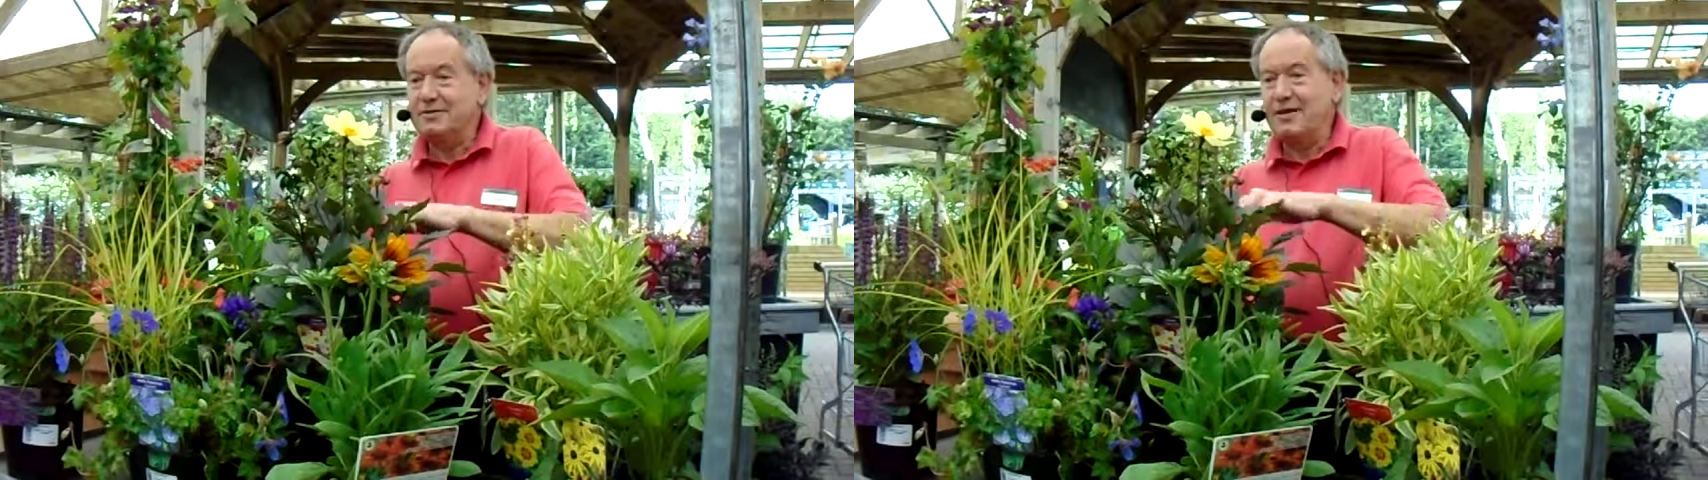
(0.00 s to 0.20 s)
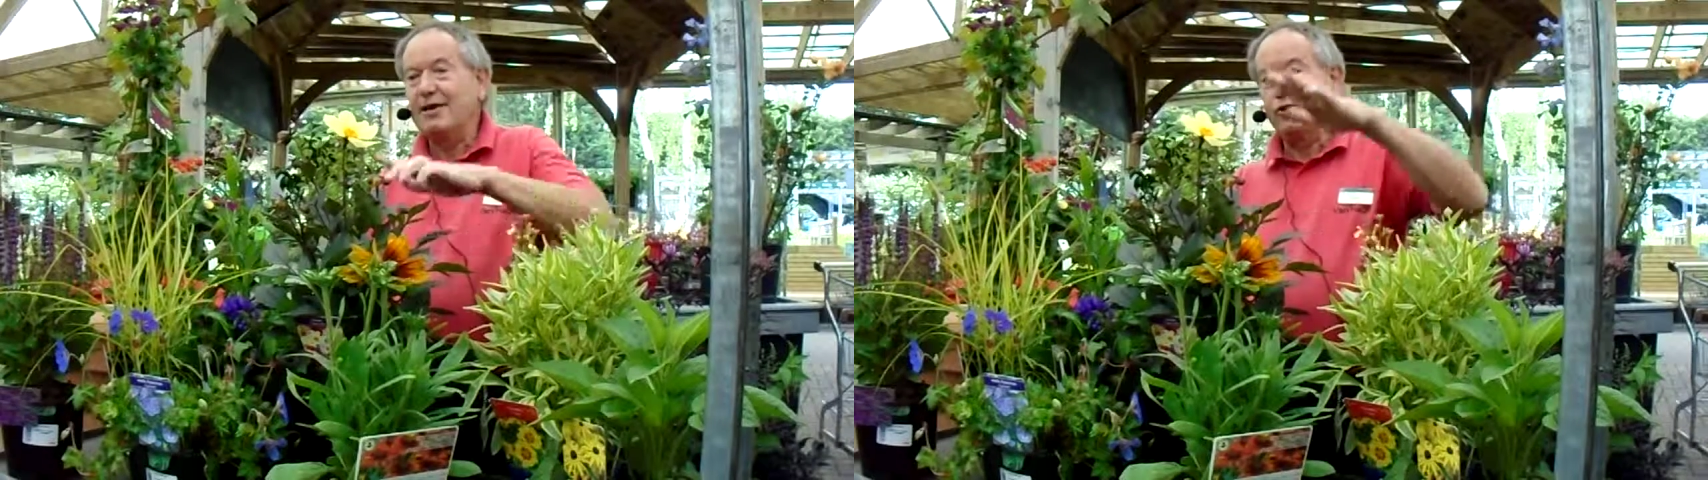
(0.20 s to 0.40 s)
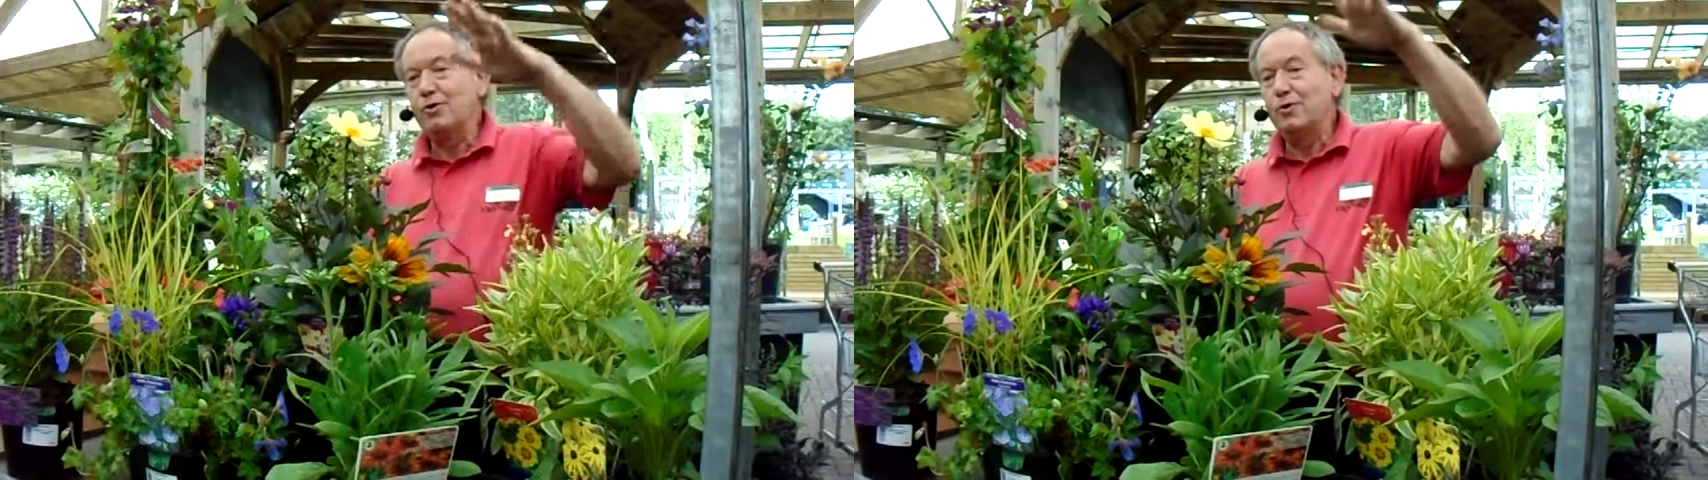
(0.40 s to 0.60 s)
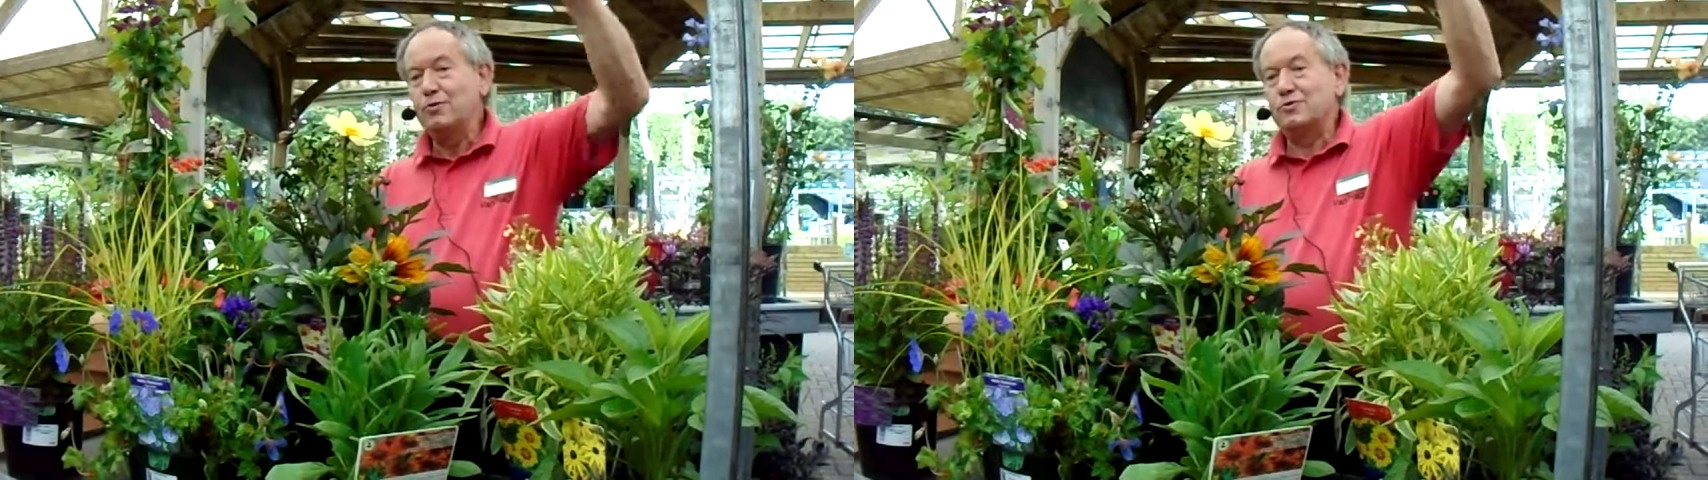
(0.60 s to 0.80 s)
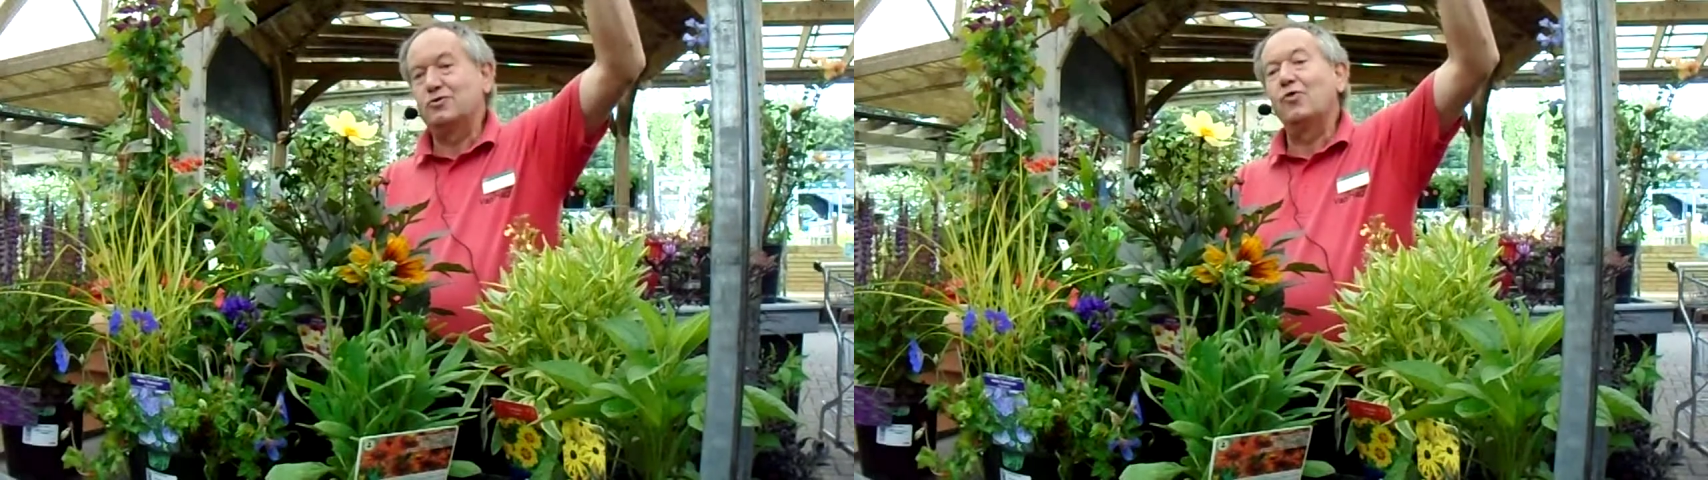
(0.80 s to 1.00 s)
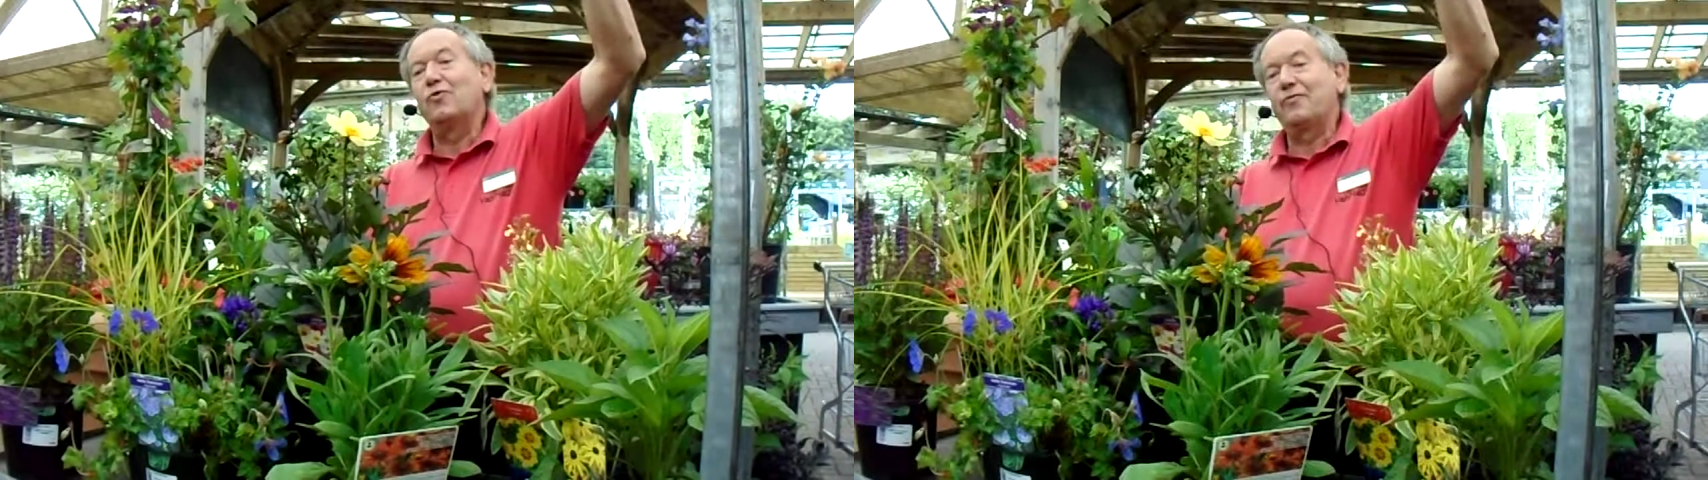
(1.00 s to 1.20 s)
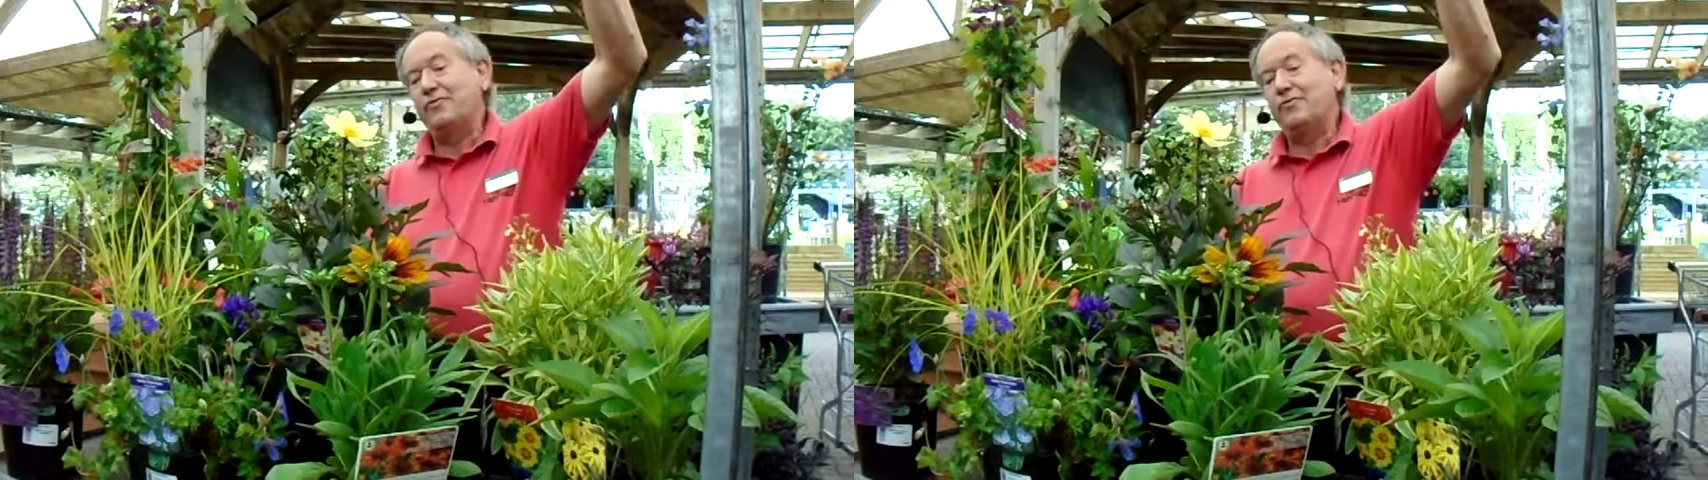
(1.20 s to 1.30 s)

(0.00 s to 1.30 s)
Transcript: they grew sort of